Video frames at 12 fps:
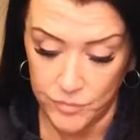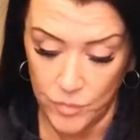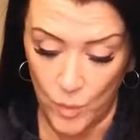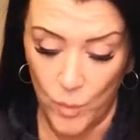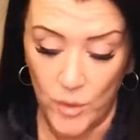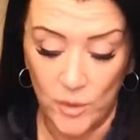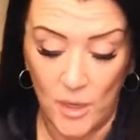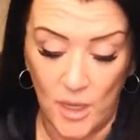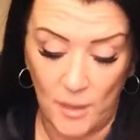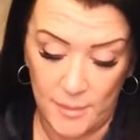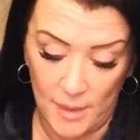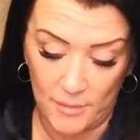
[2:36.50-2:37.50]
Whether or not he'll
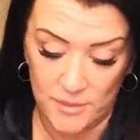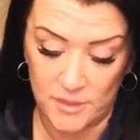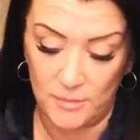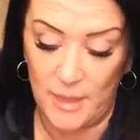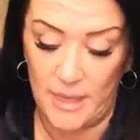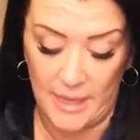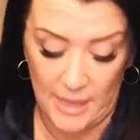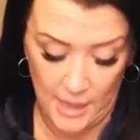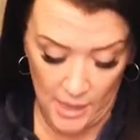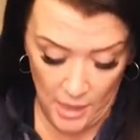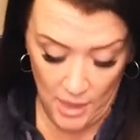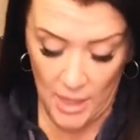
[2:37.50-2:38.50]
be able to make it
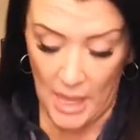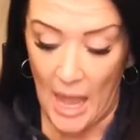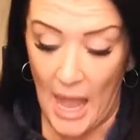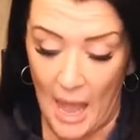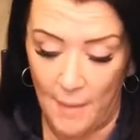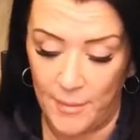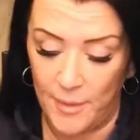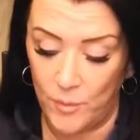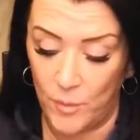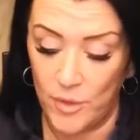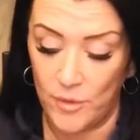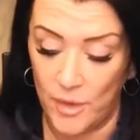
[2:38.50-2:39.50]
happen.
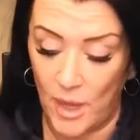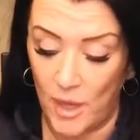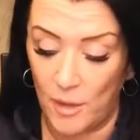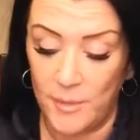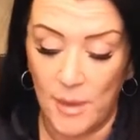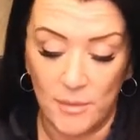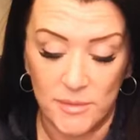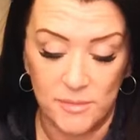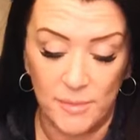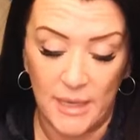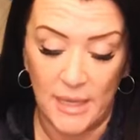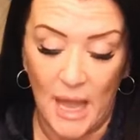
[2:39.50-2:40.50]
Whether or not he'll be able to
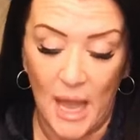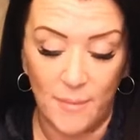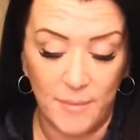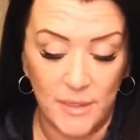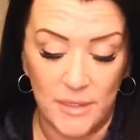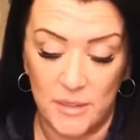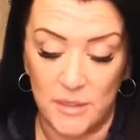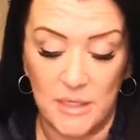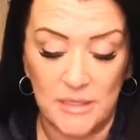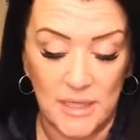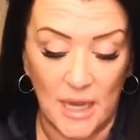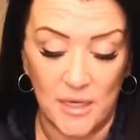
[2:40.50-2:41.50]
make it happen
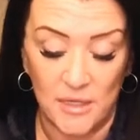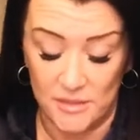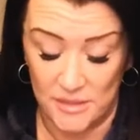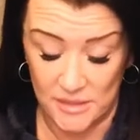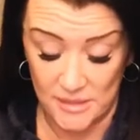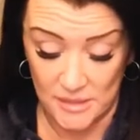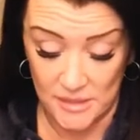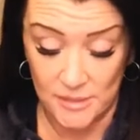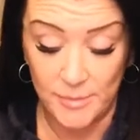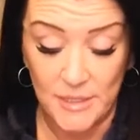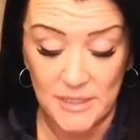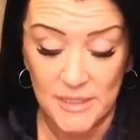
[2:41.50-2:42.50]

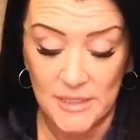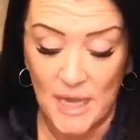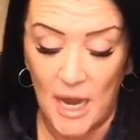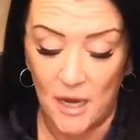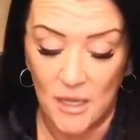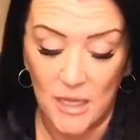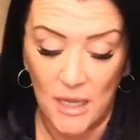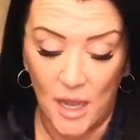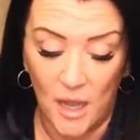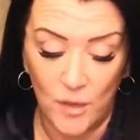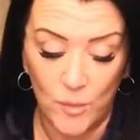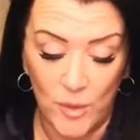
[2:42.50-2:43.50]
depends entirely
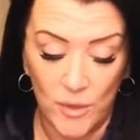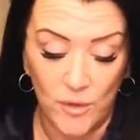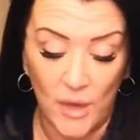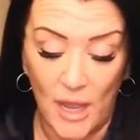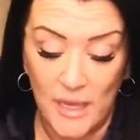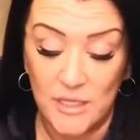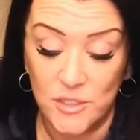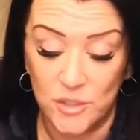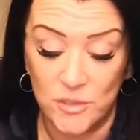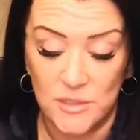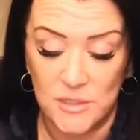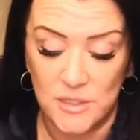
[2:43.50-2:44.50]
on whether or not he
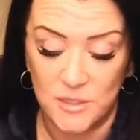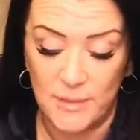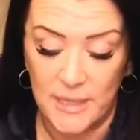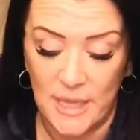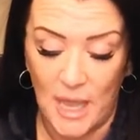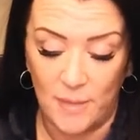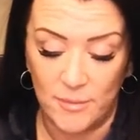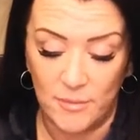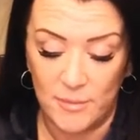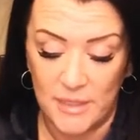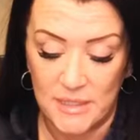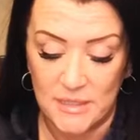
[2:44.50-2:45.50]
chooses to make it happen,
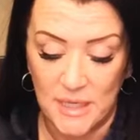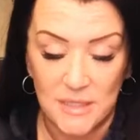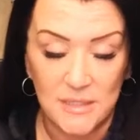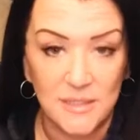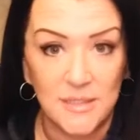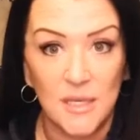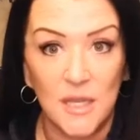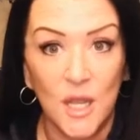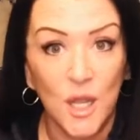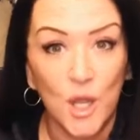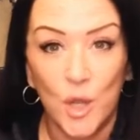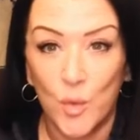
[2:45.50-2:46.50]
because I can see
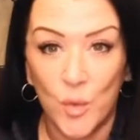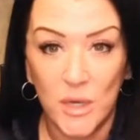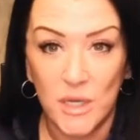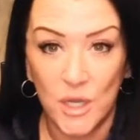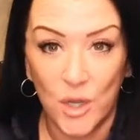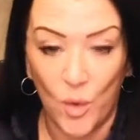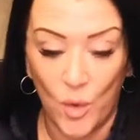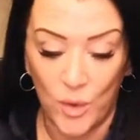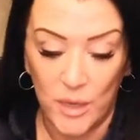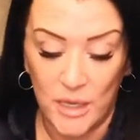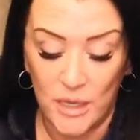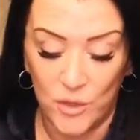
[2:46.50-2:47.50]
where it can go
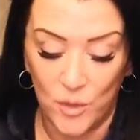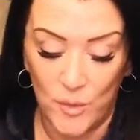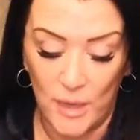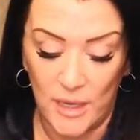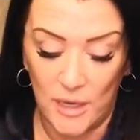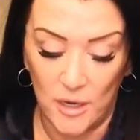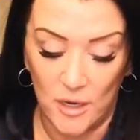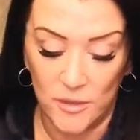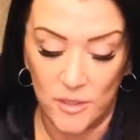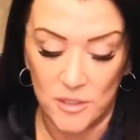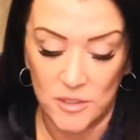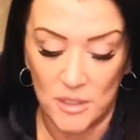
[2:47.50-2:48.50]
either way here.
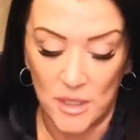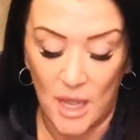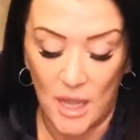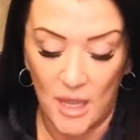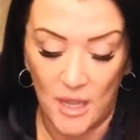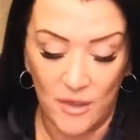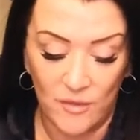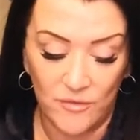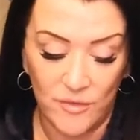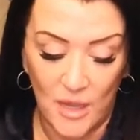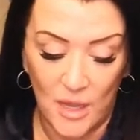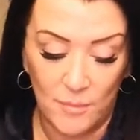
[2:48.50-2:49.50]
There's a lot of
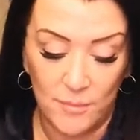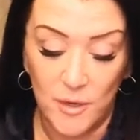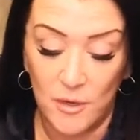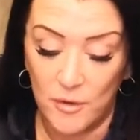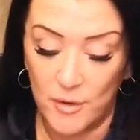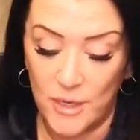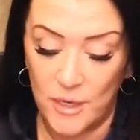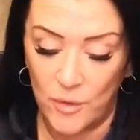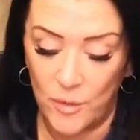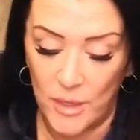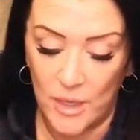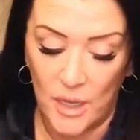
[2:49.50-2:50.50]
mirroring
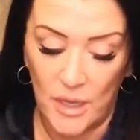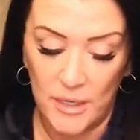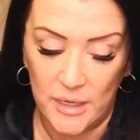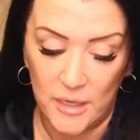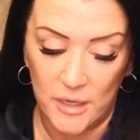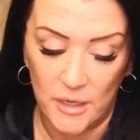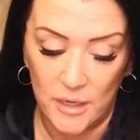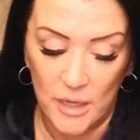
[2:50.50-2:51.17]
going on here.